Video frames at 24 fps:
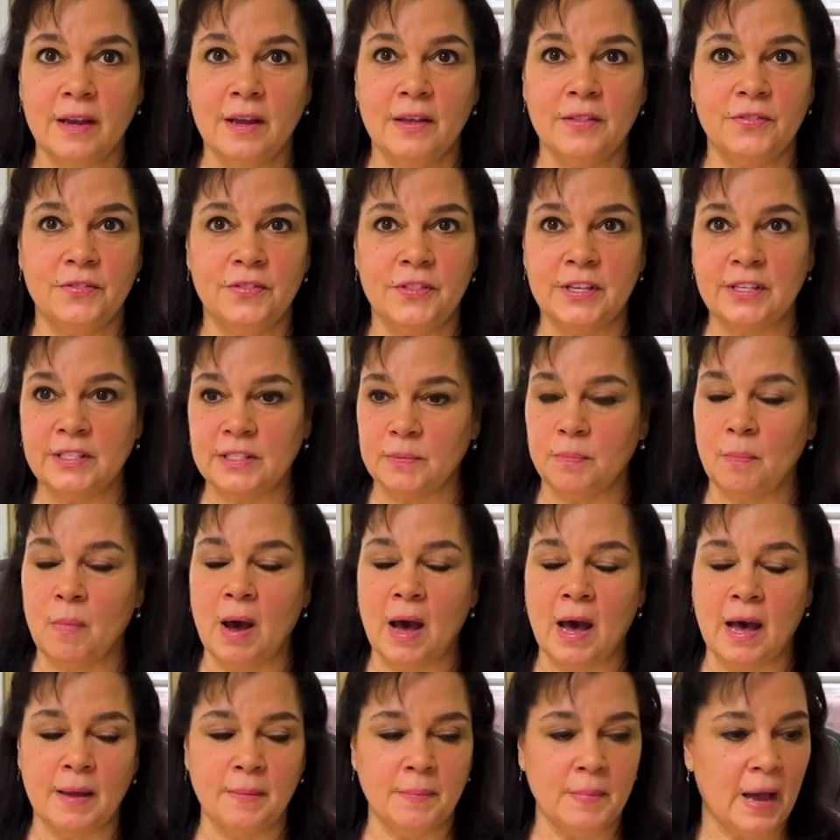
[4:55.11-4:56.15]
This
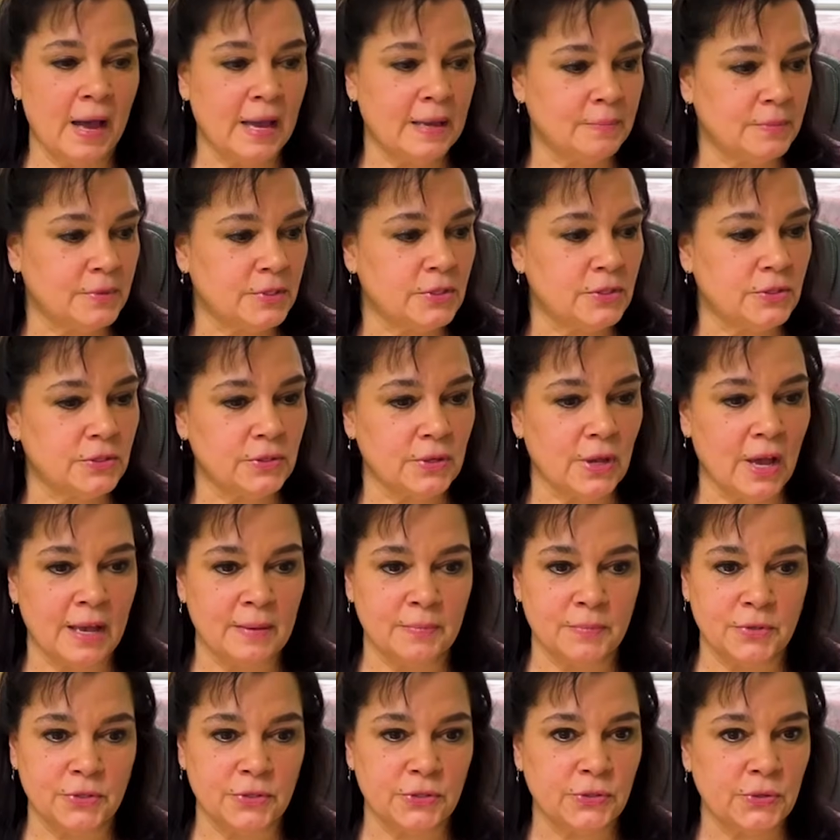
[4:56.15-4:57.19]
mom, I'm
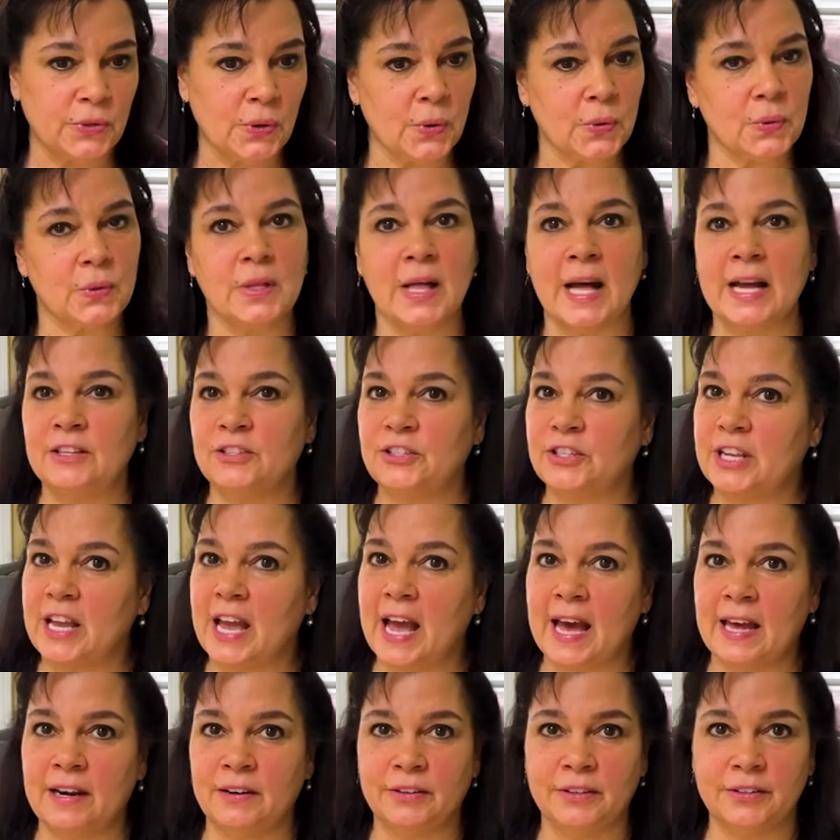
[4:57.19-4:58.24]
so glad she
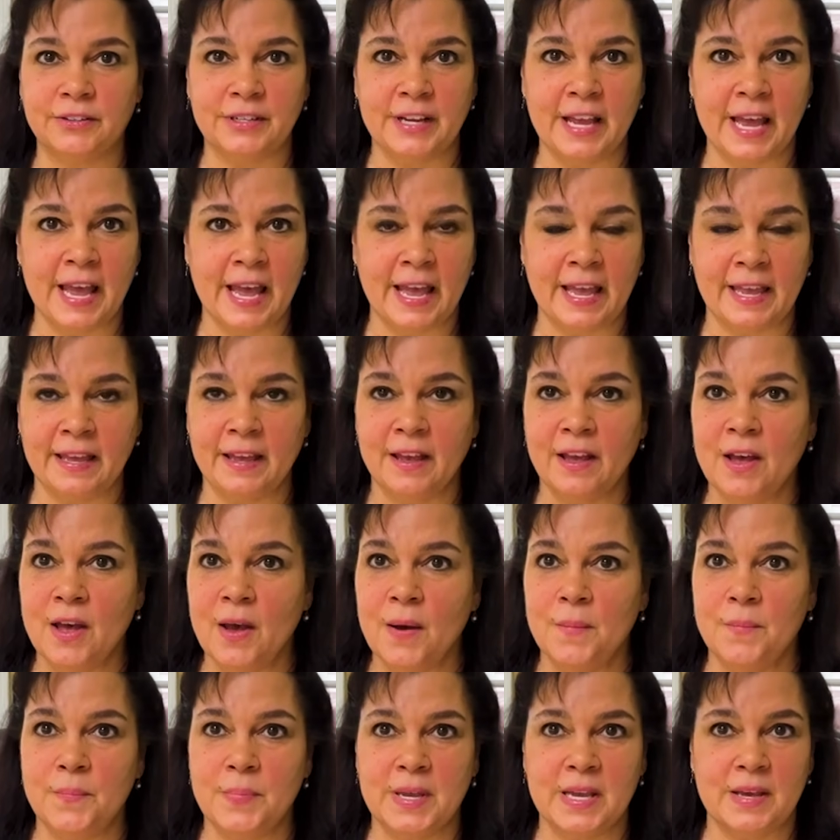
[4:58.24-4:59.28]
had her day.
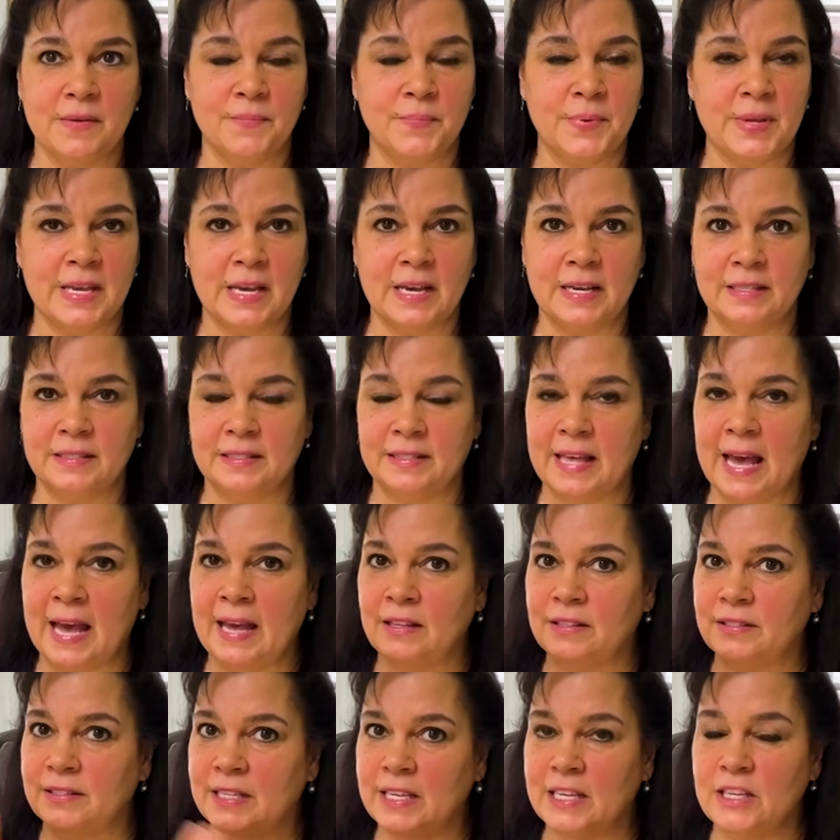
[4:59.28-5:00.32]
because
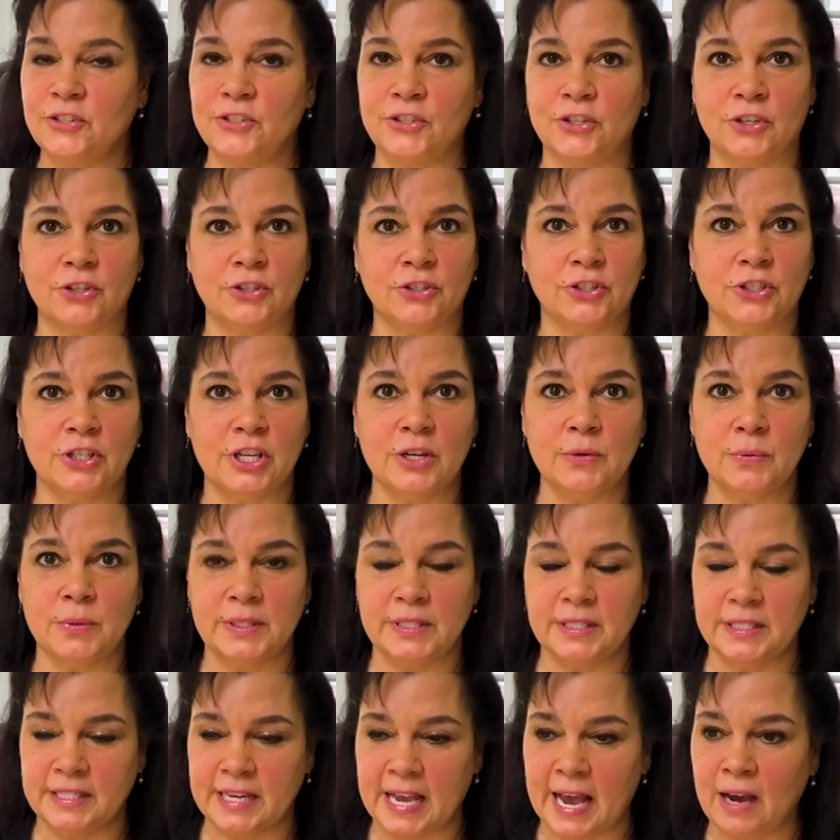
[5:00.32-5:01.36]
that teacher, she was
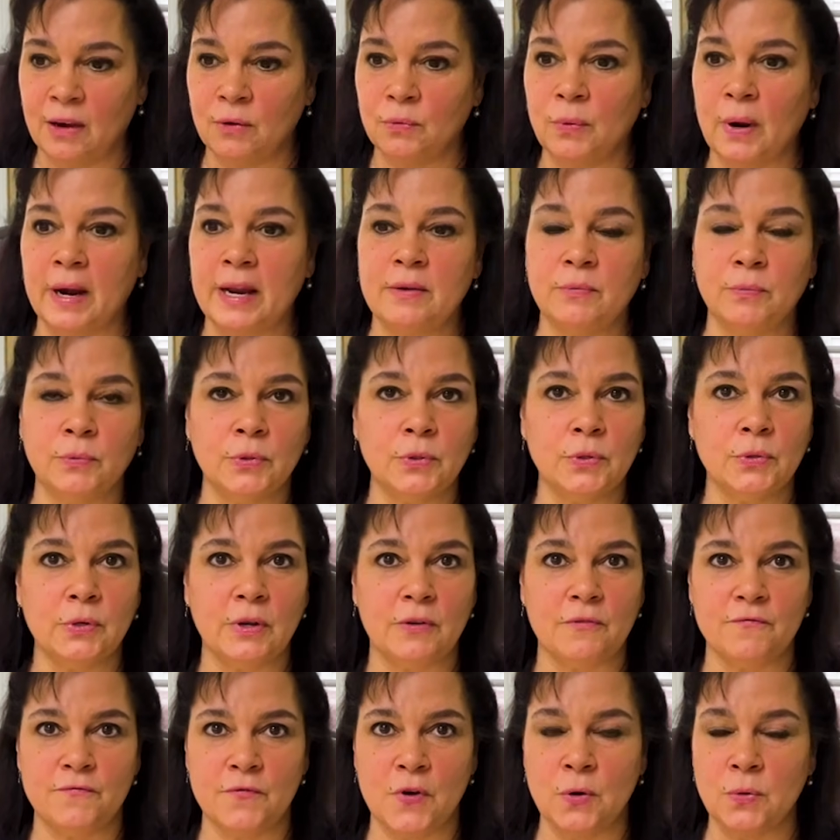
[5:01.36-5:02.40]
downright rude
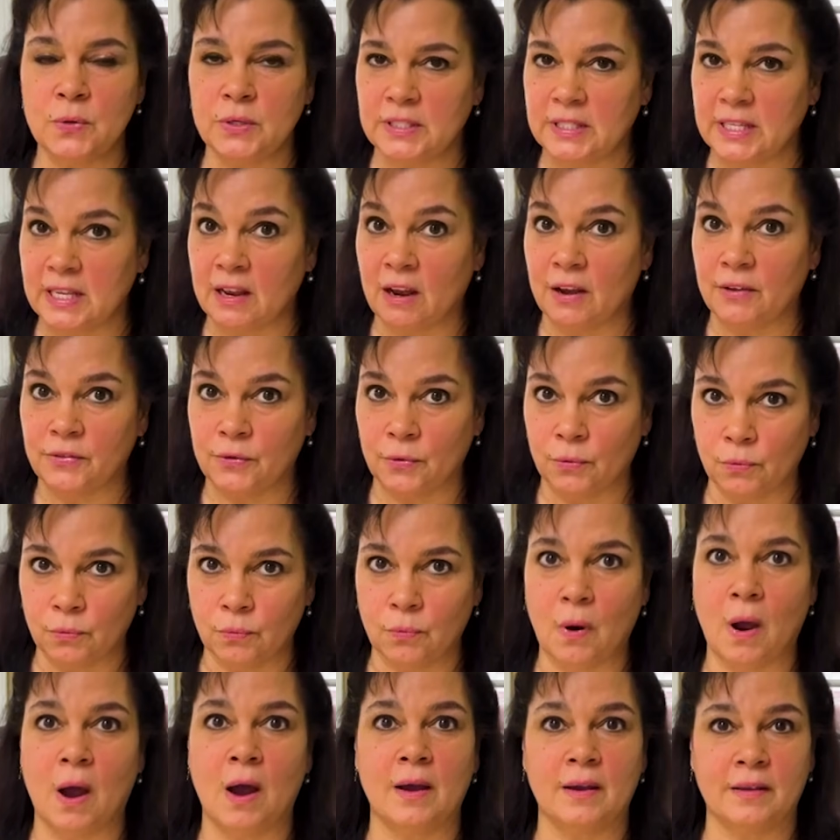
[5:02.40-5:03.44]
and focusing on the
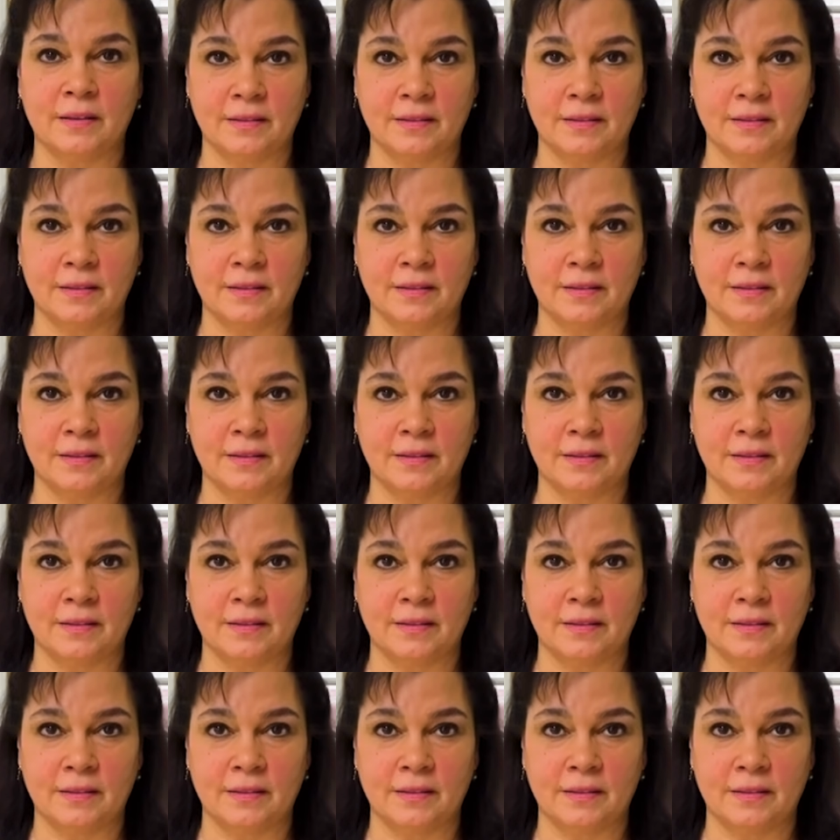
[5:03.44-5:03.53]
wrong